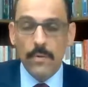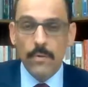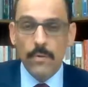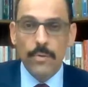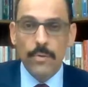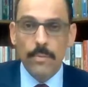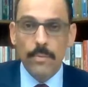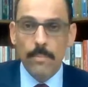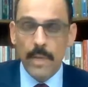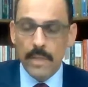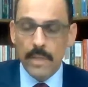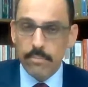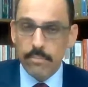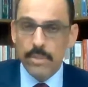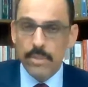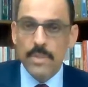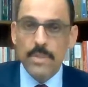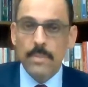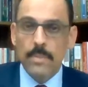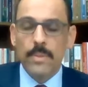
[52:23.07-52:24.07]
to the main
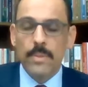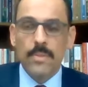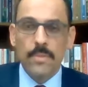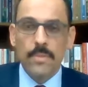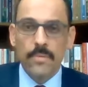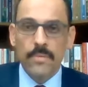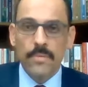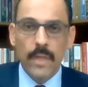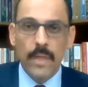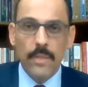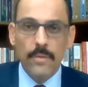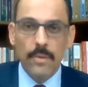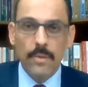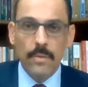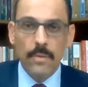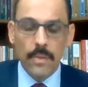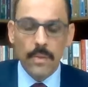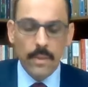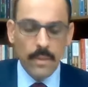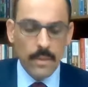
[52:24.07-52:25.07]
principles of
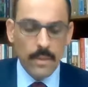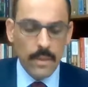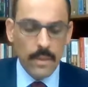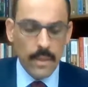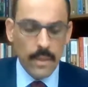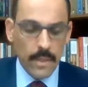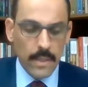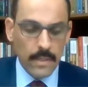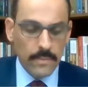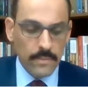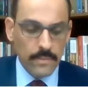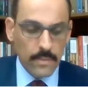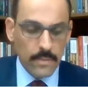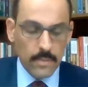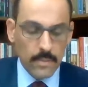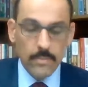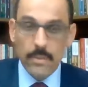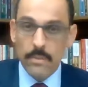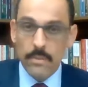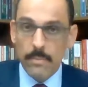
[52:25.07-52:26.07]
NATO and
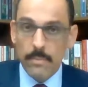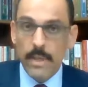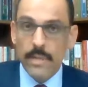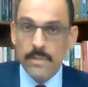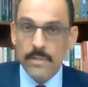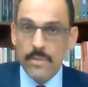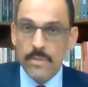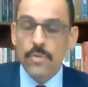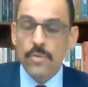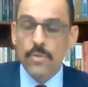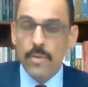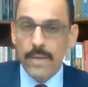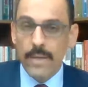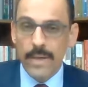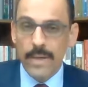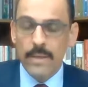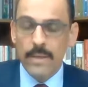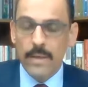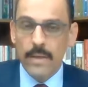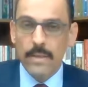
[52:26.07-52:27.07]
we will remain a
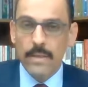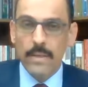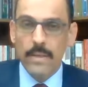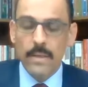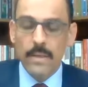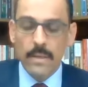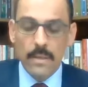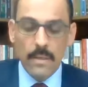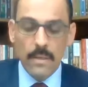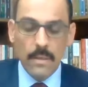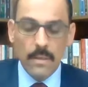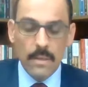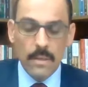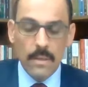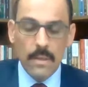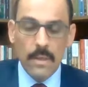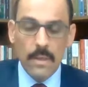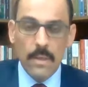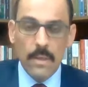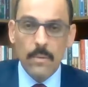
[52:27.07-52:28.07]
strong ally
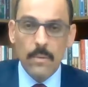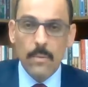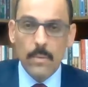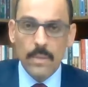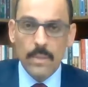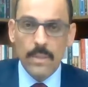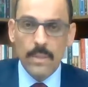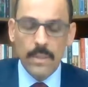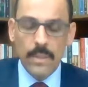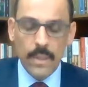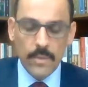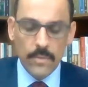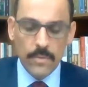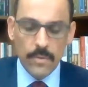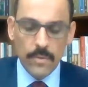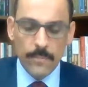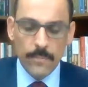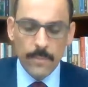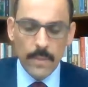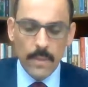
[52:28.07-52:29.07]
within
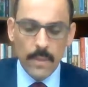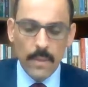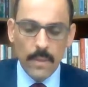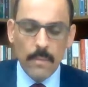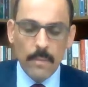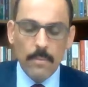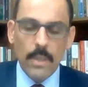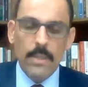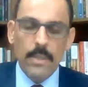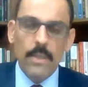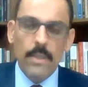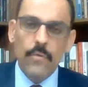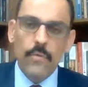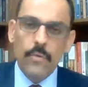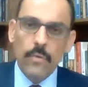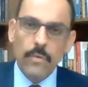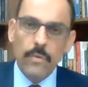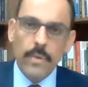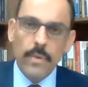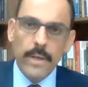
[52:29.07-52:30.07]
NATO. But
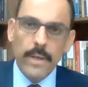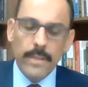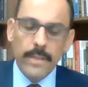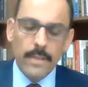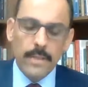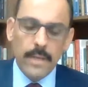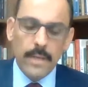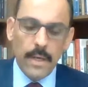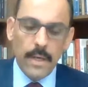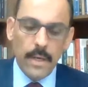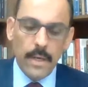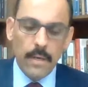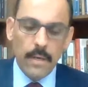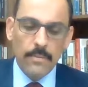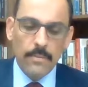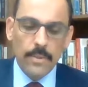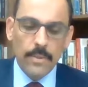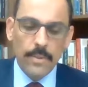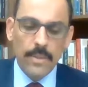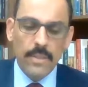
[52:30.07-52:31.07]
if you look at
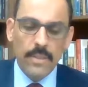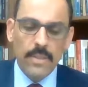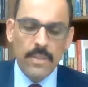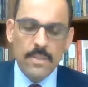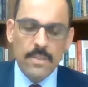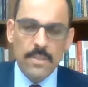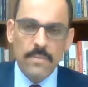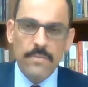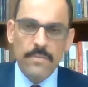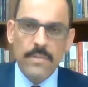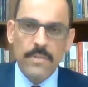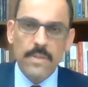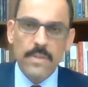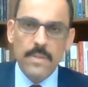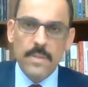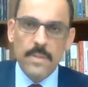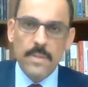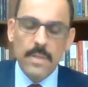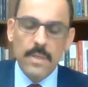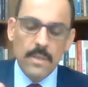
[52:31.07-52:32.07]
how Turkey's
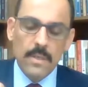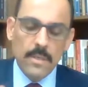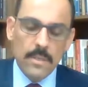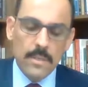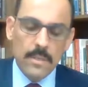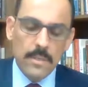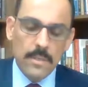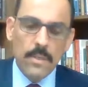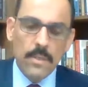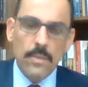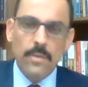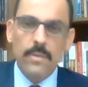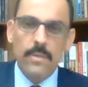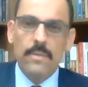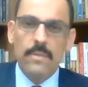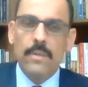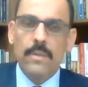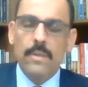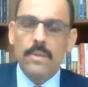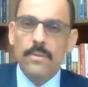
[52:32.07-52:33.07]
defense,
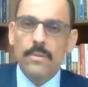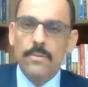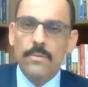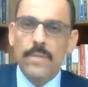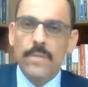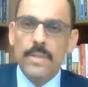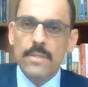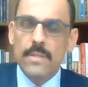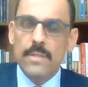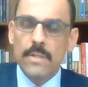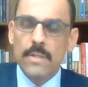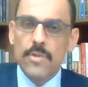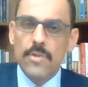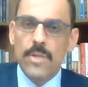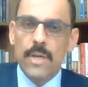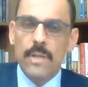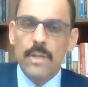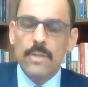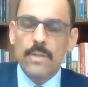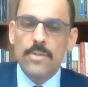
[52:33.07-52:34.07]
security, threats and
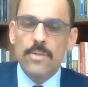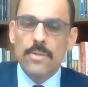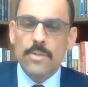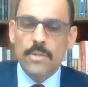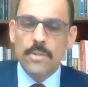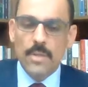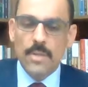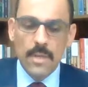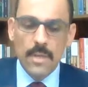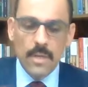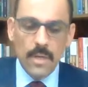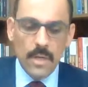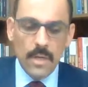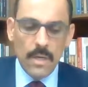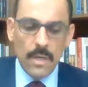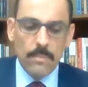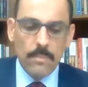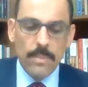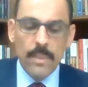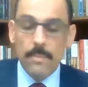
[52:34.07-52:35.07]
challenges
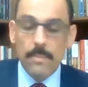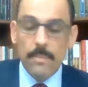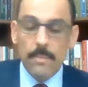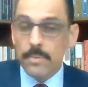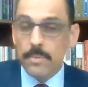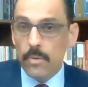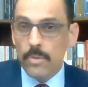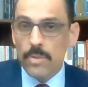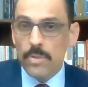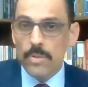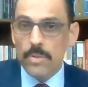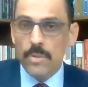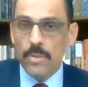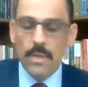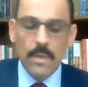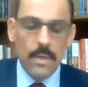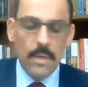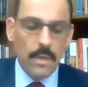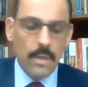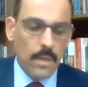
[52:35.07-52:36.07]
have been approached
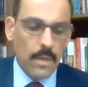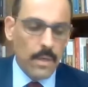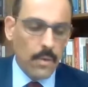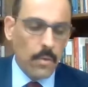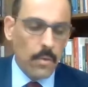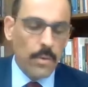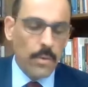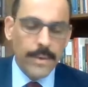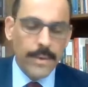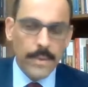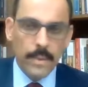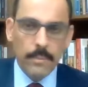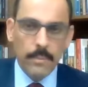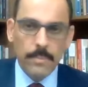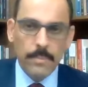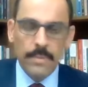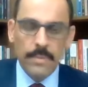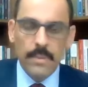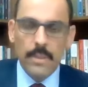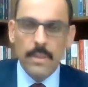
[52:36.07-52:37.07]
or
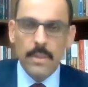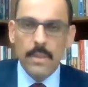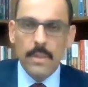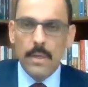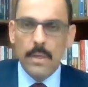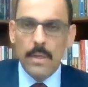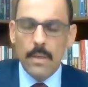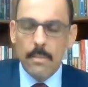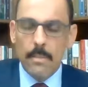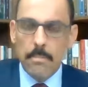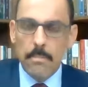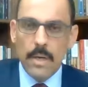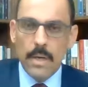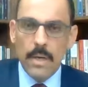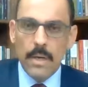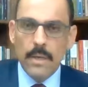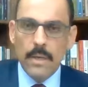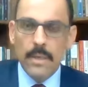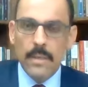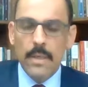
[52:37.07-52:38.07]
helped
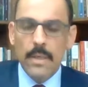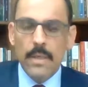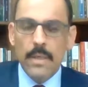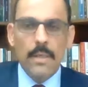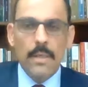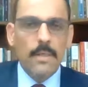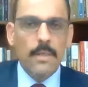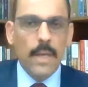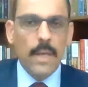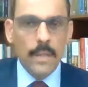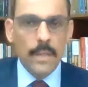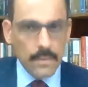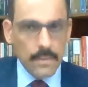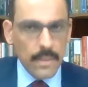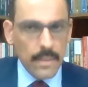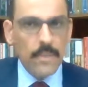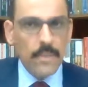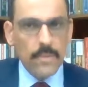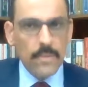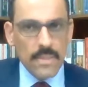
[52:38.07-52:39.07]
by not
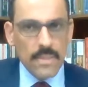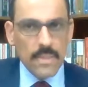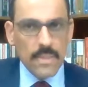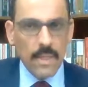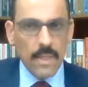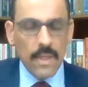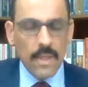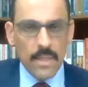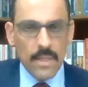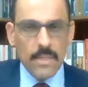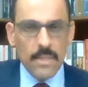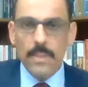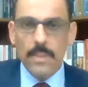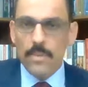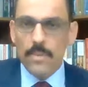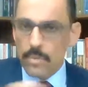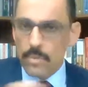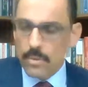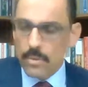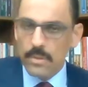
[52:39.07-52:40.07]
NATO as an alliance,
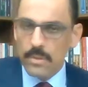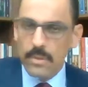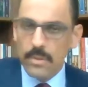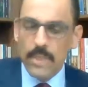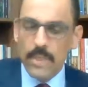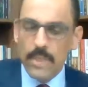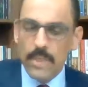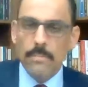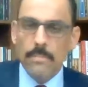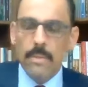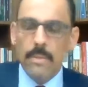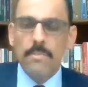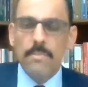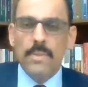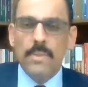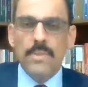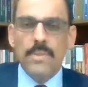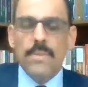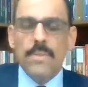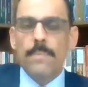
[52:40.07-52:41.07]
but certain NATO
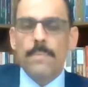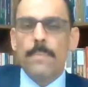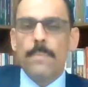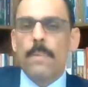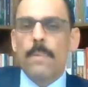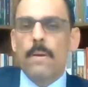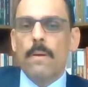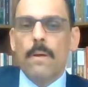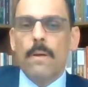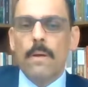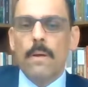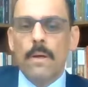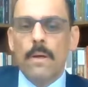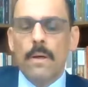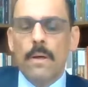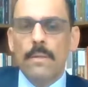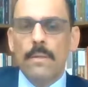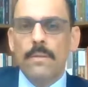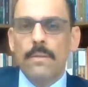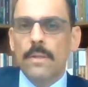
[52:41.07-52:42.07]
members,
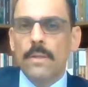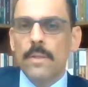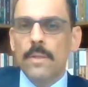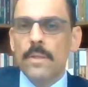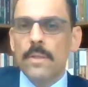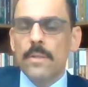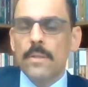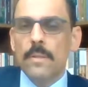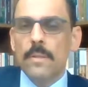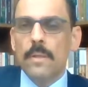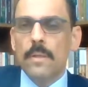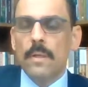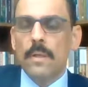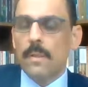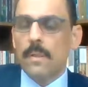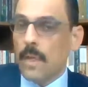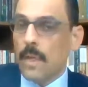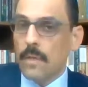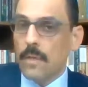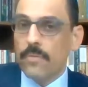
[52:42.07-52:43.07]
there is
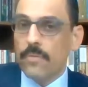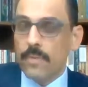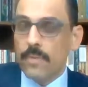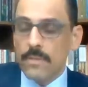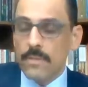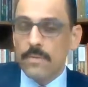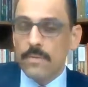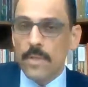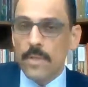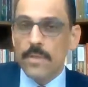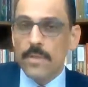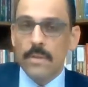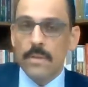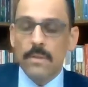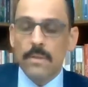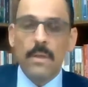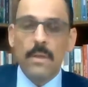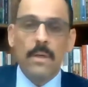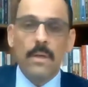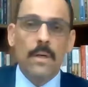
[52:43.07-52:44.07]
a lot of
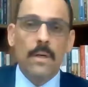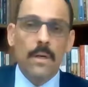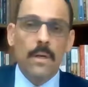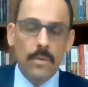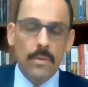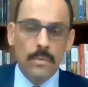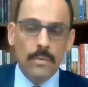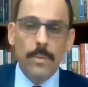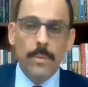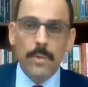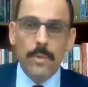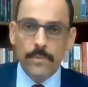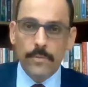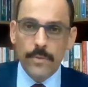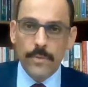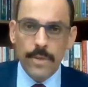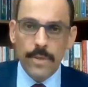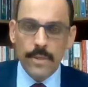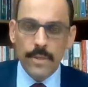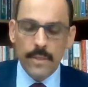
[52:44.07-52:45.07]
frustration on the part
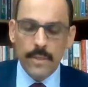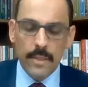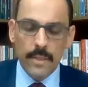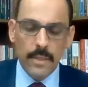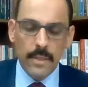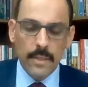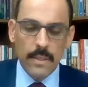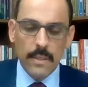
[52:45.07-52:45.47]
of Turkey.